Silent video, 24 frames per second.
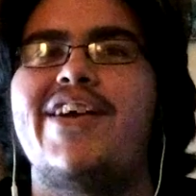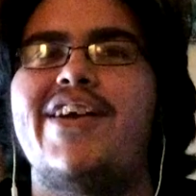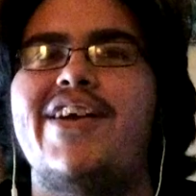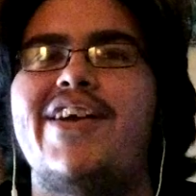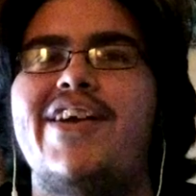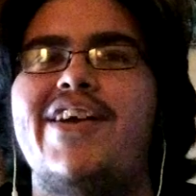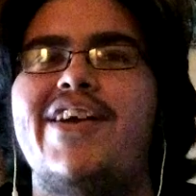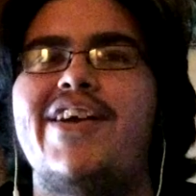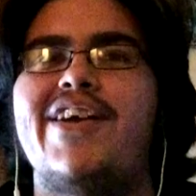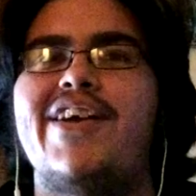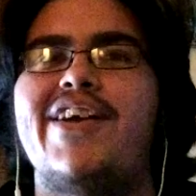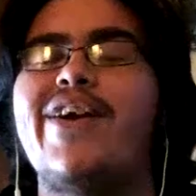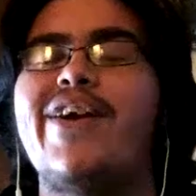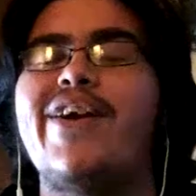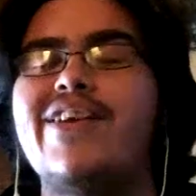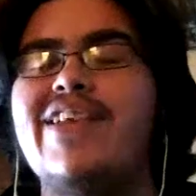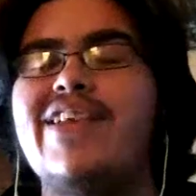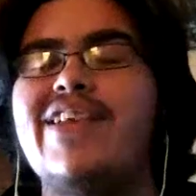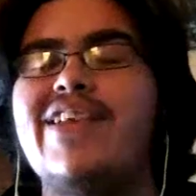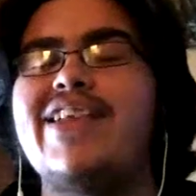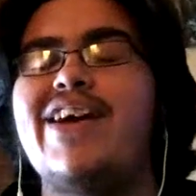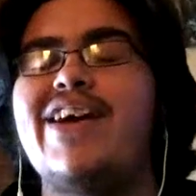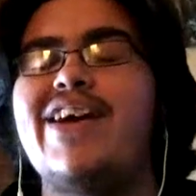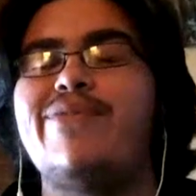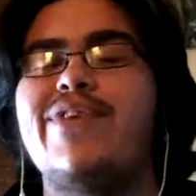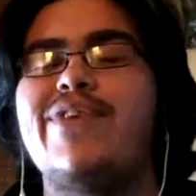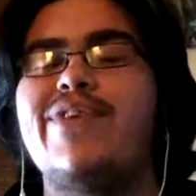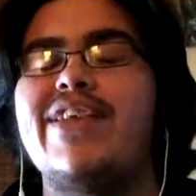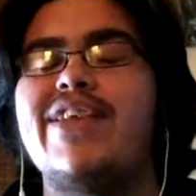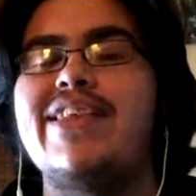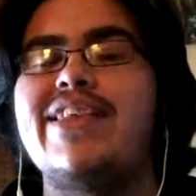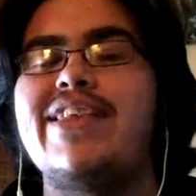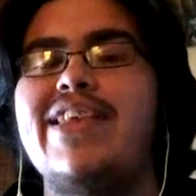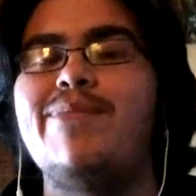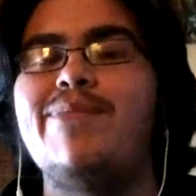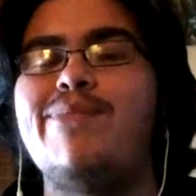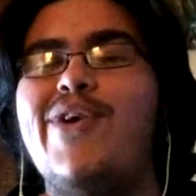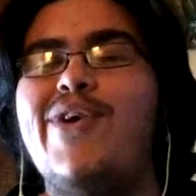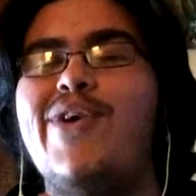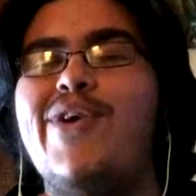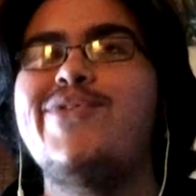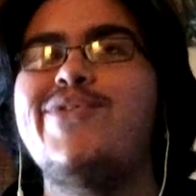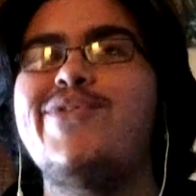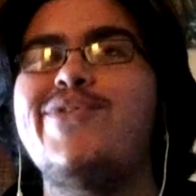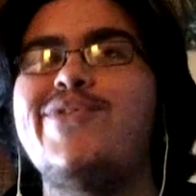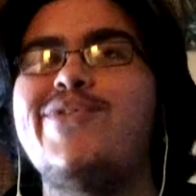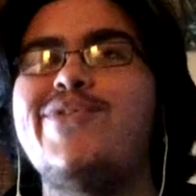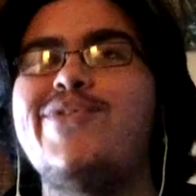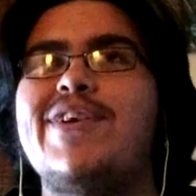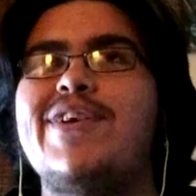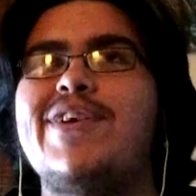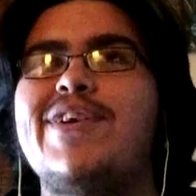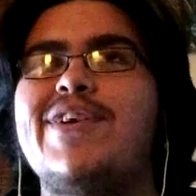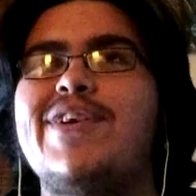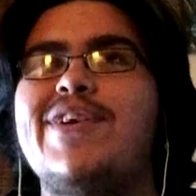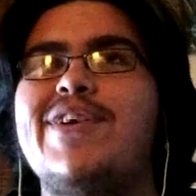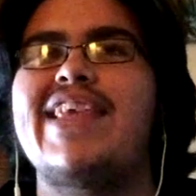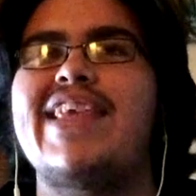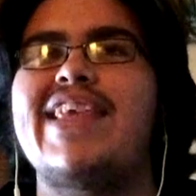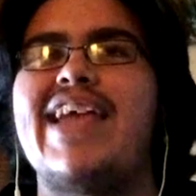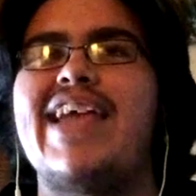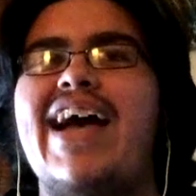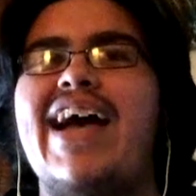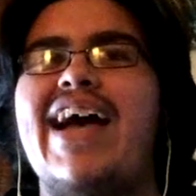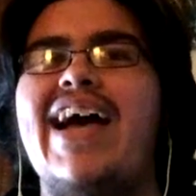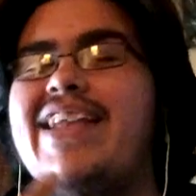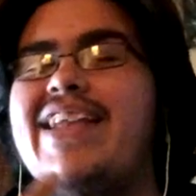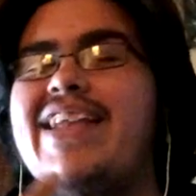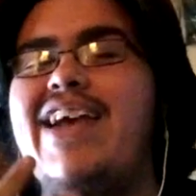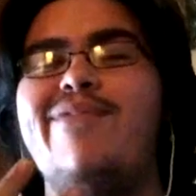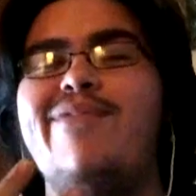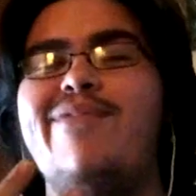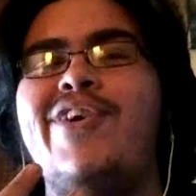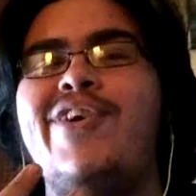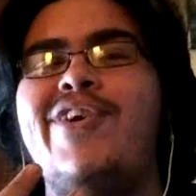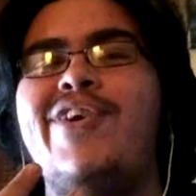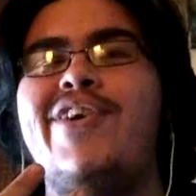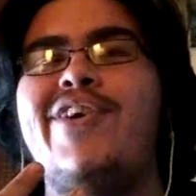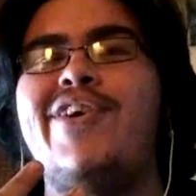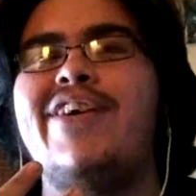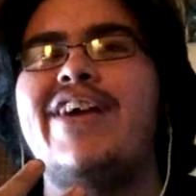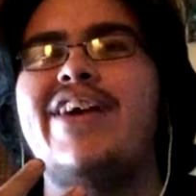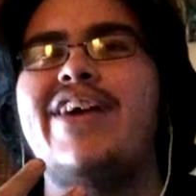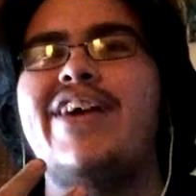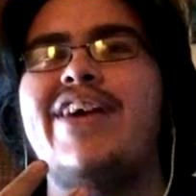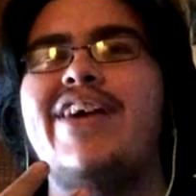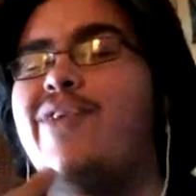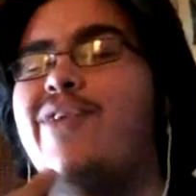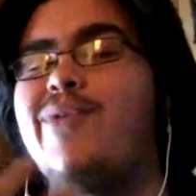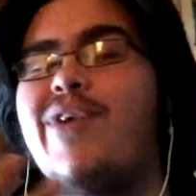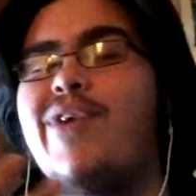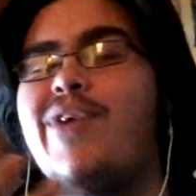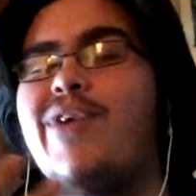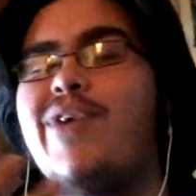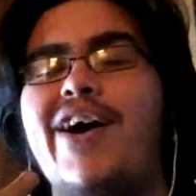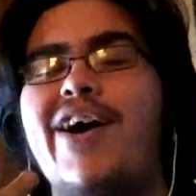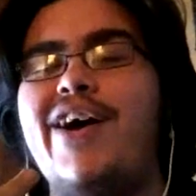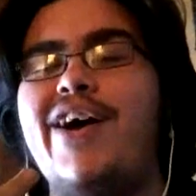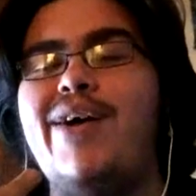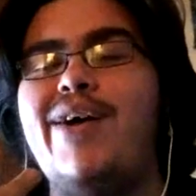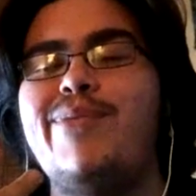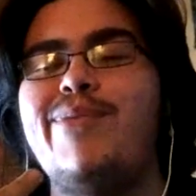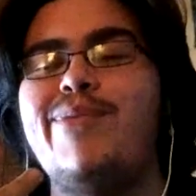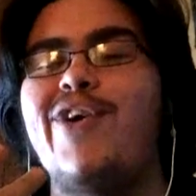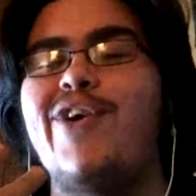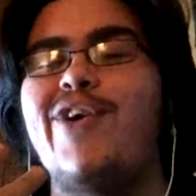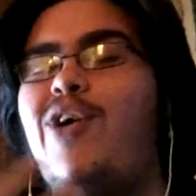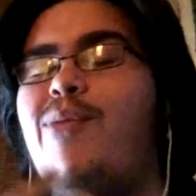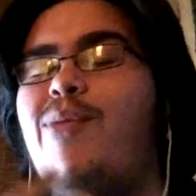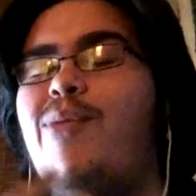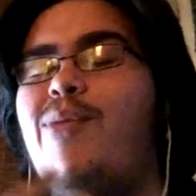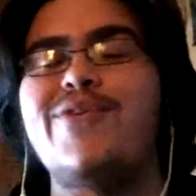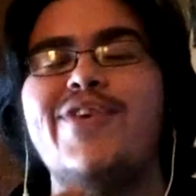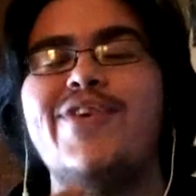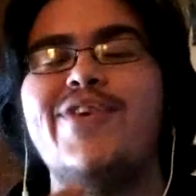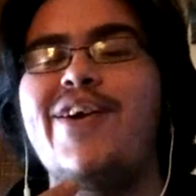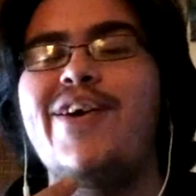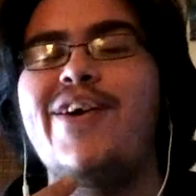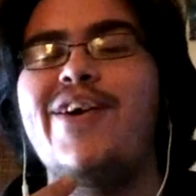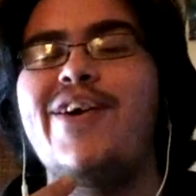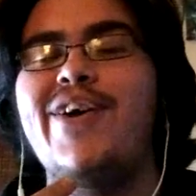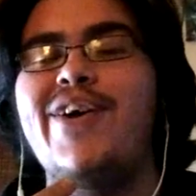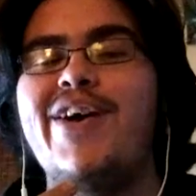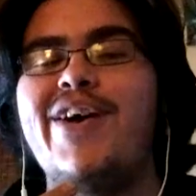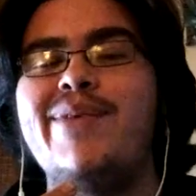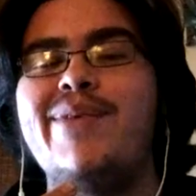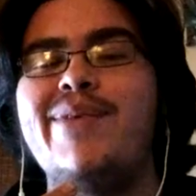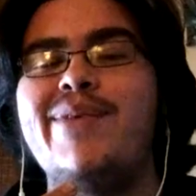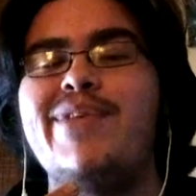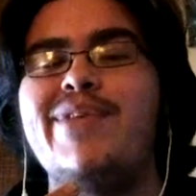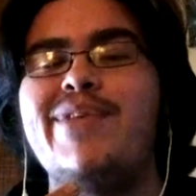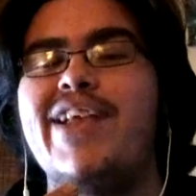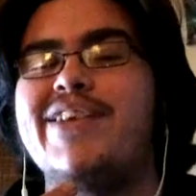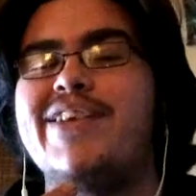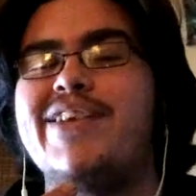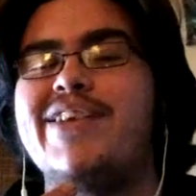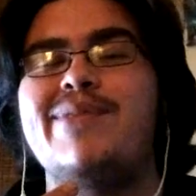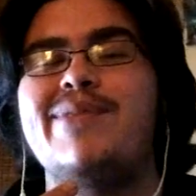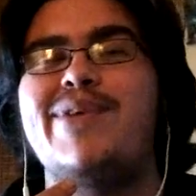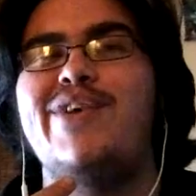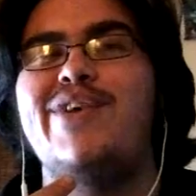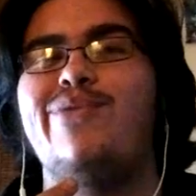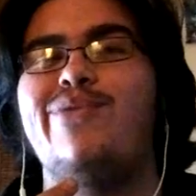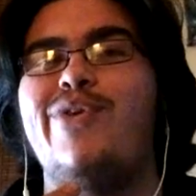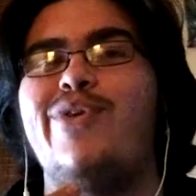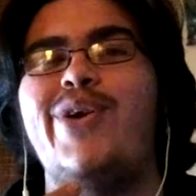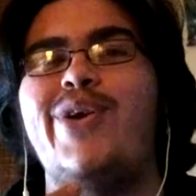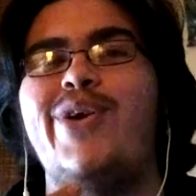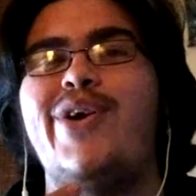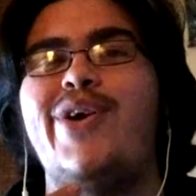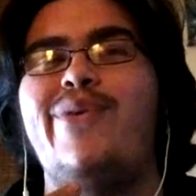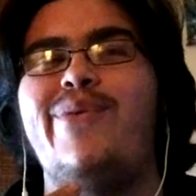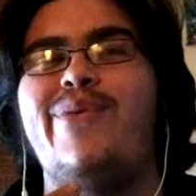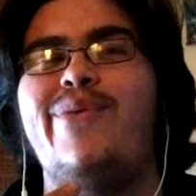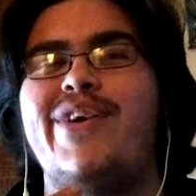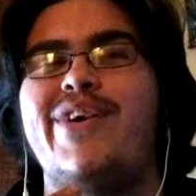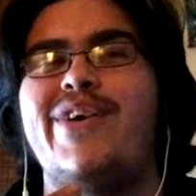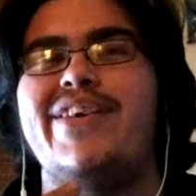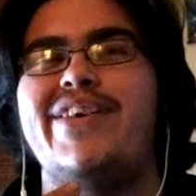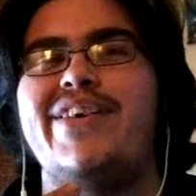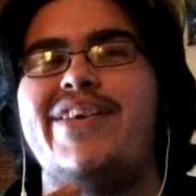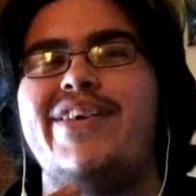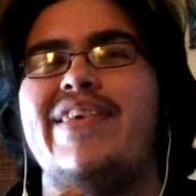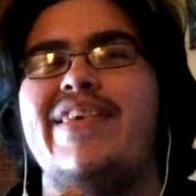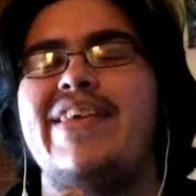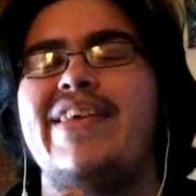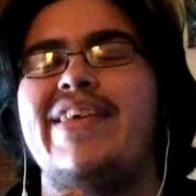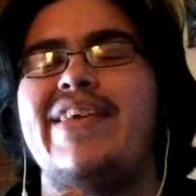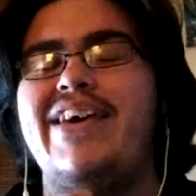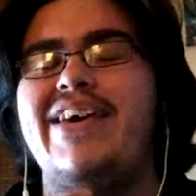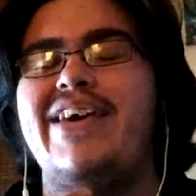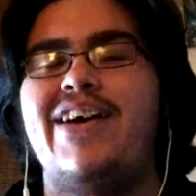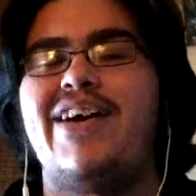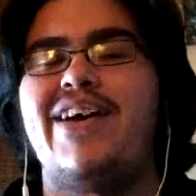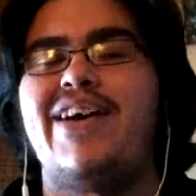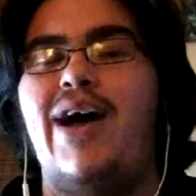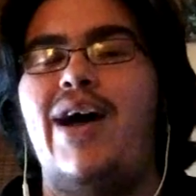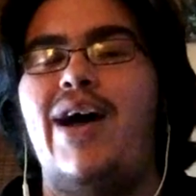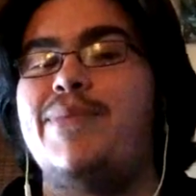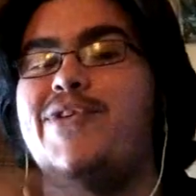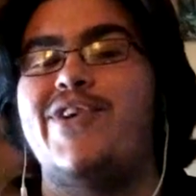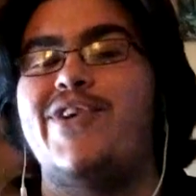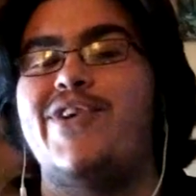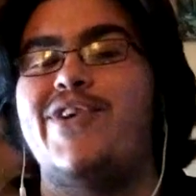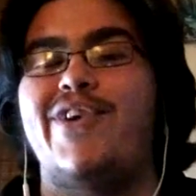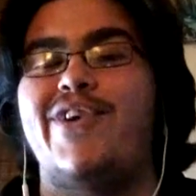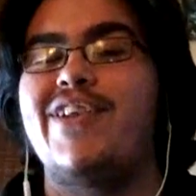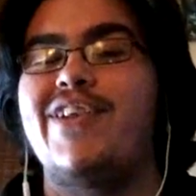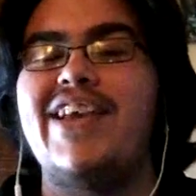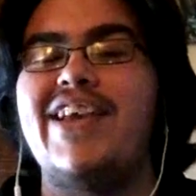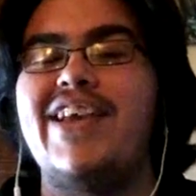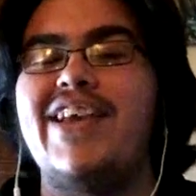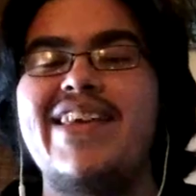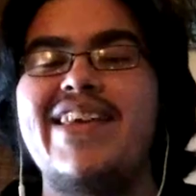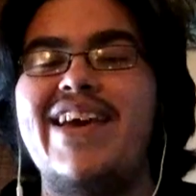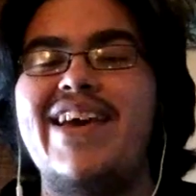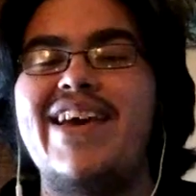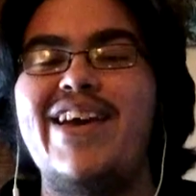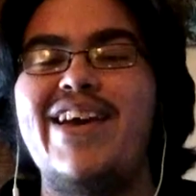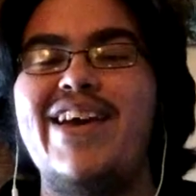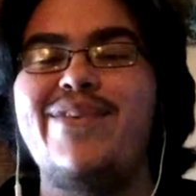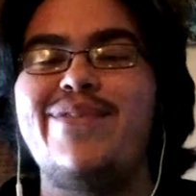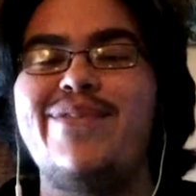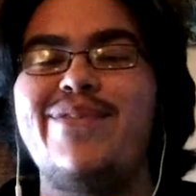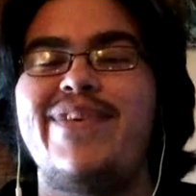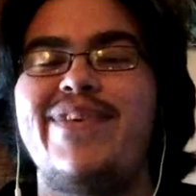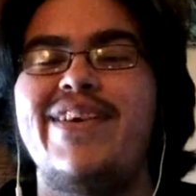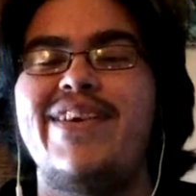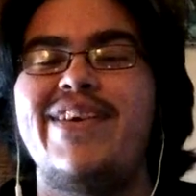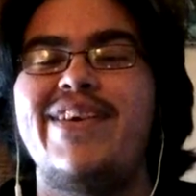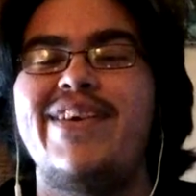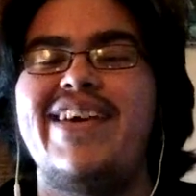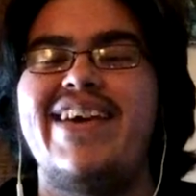Weirdly enough, the most different experience is that I never got robbed or almost got robbed. Like, to me, Rio was absurdly safe.